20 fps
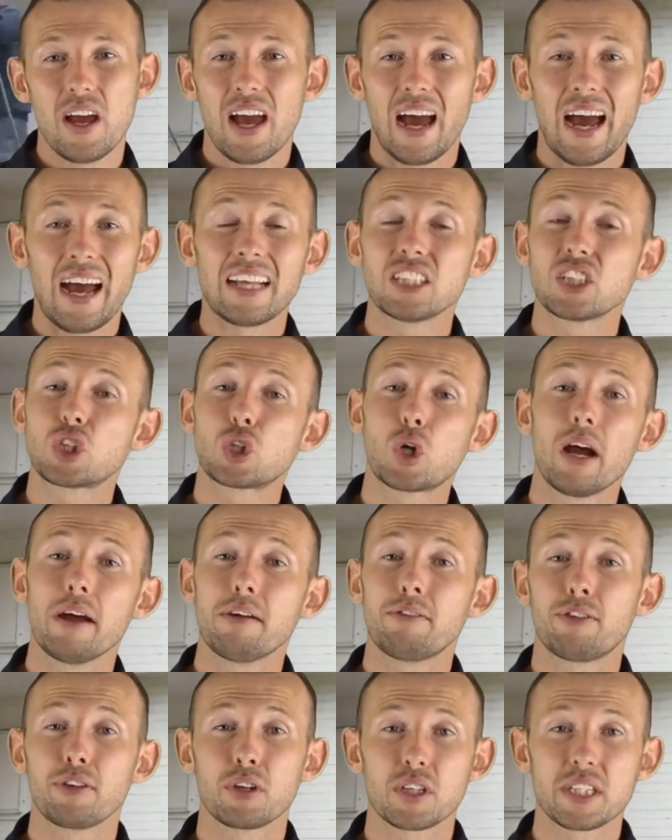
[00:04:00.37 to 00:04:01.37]
and try it
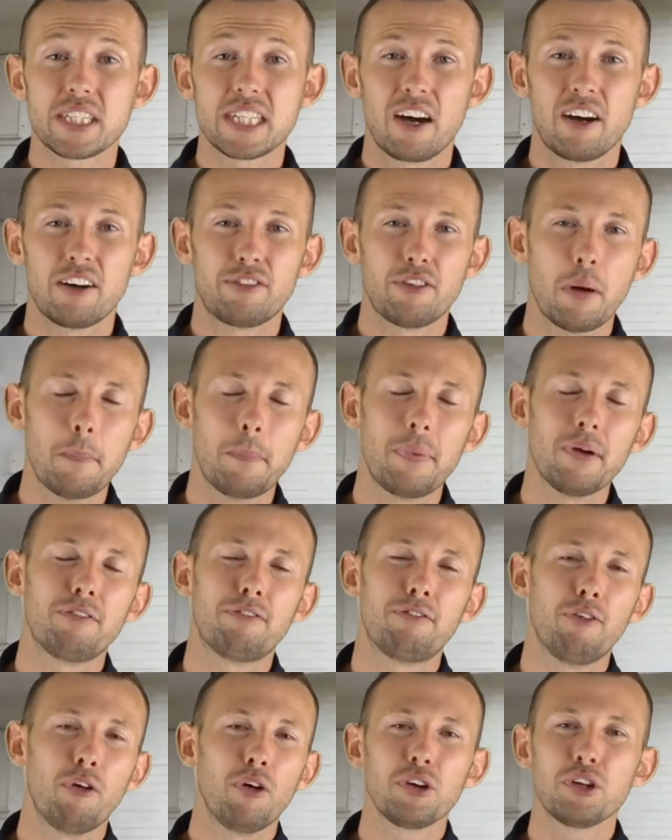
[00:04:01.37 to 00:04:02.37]
for yourself
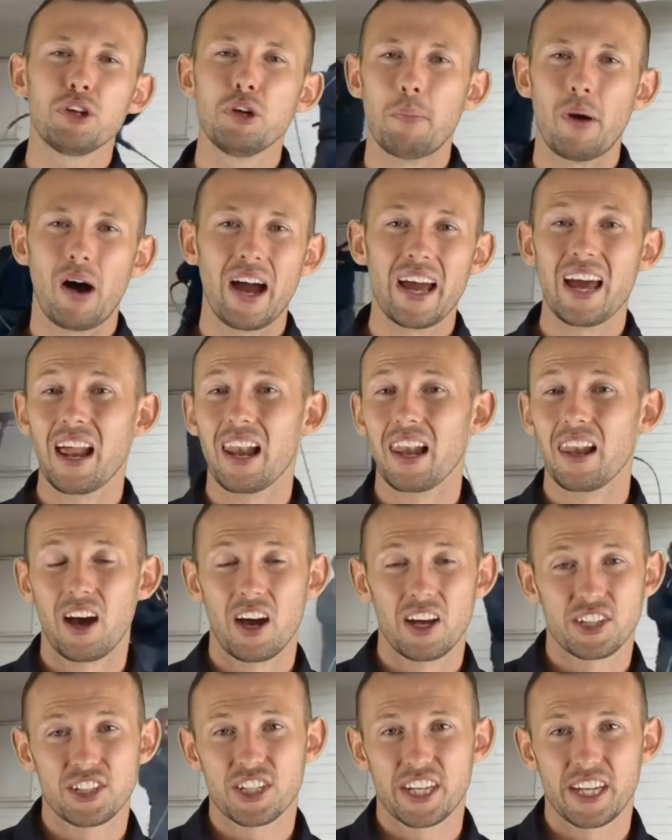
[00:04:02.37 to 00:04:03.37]
before you buy a
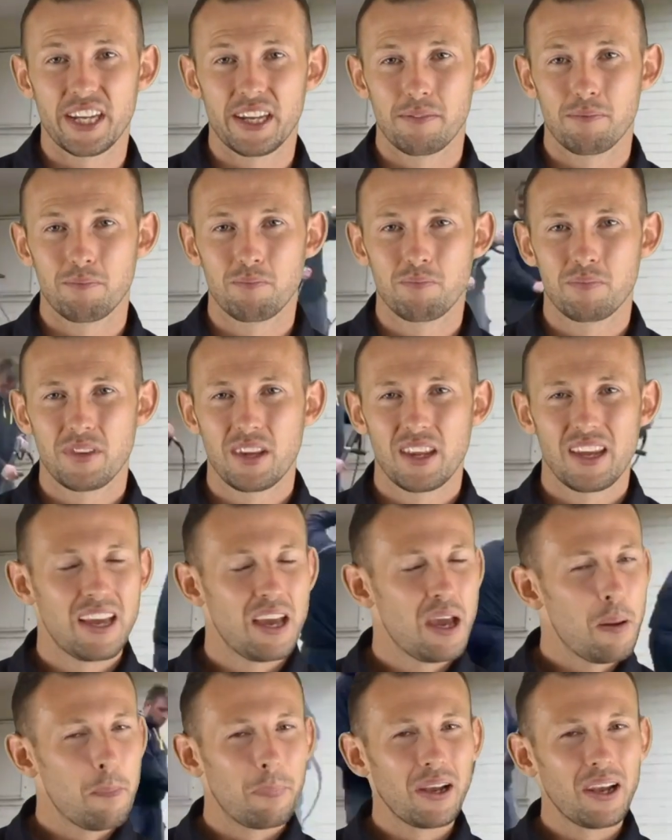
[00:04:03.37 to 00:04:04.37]
large kit.
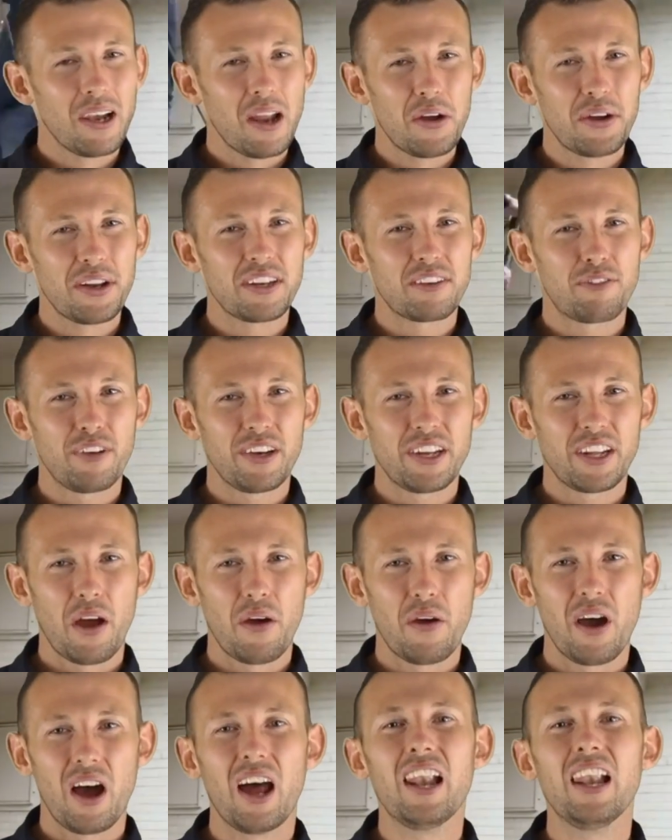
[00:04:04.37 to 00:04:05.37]
Below this
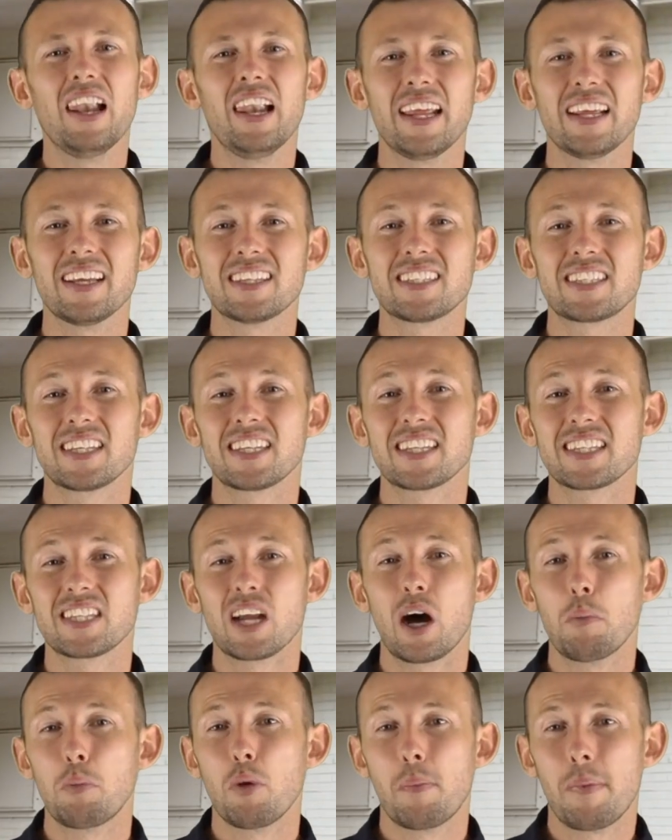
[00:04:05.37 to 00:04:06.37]
video are links to the
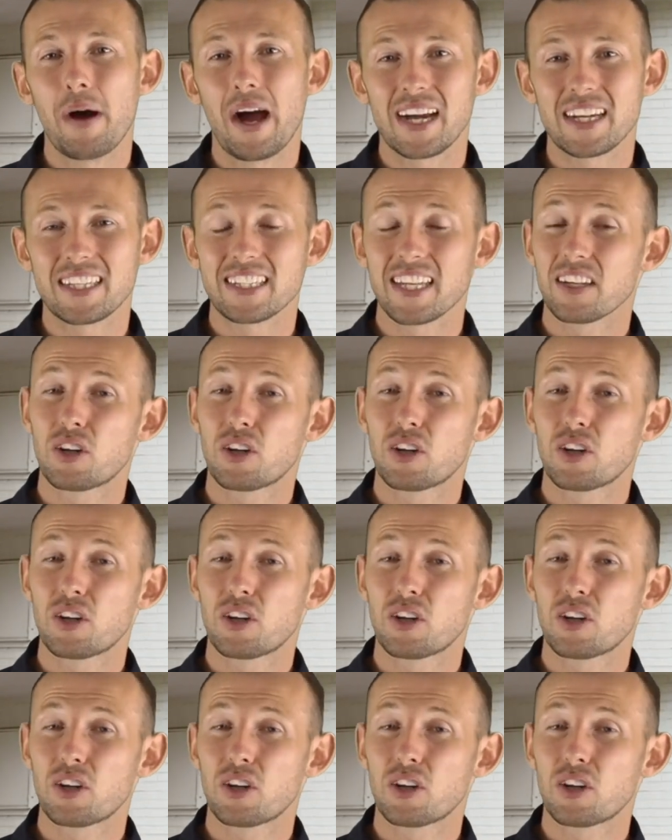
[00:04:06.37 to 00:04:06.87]
sample packs that